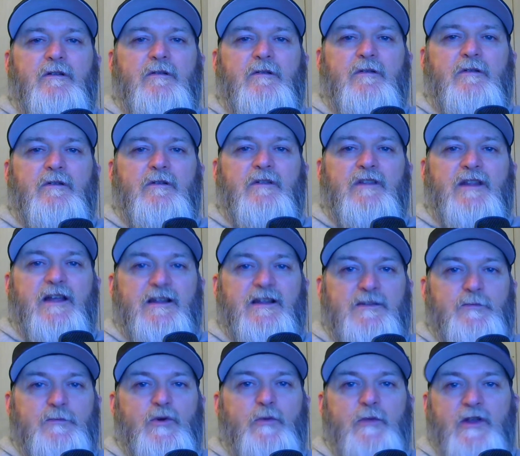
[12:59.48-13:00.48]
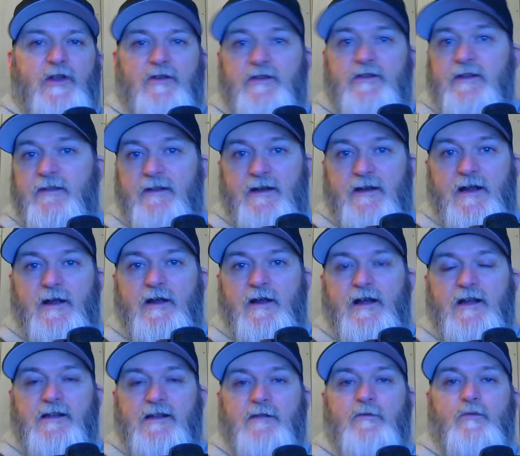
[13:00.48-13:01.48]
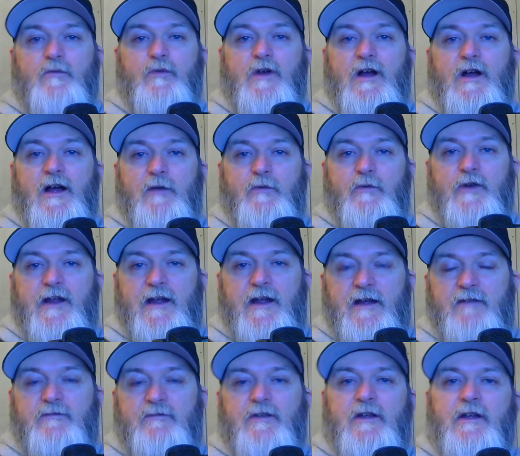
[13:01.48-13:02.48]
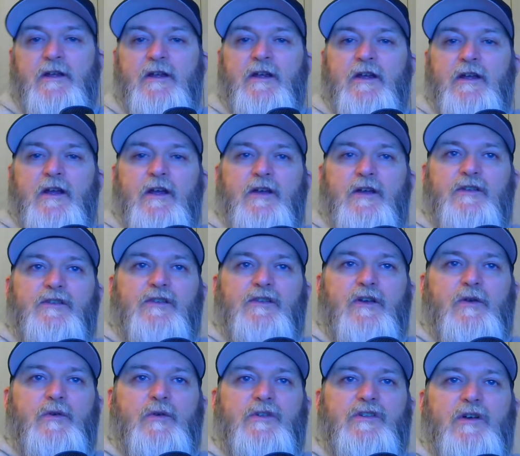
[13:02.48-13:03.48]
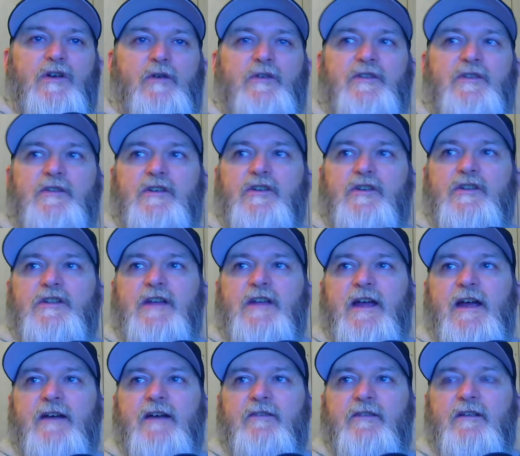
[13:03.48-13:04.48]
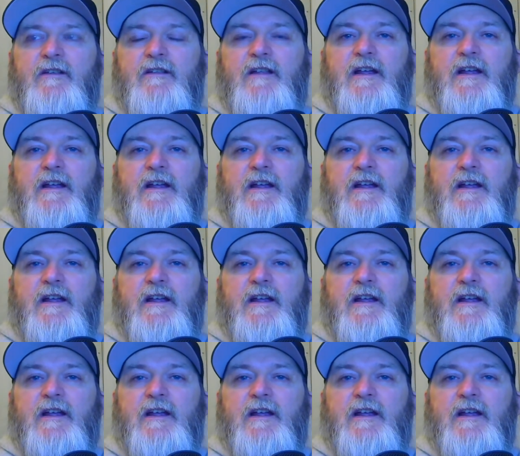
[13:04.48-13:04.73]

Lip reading: less mobility than I would have. So it's always good to have like a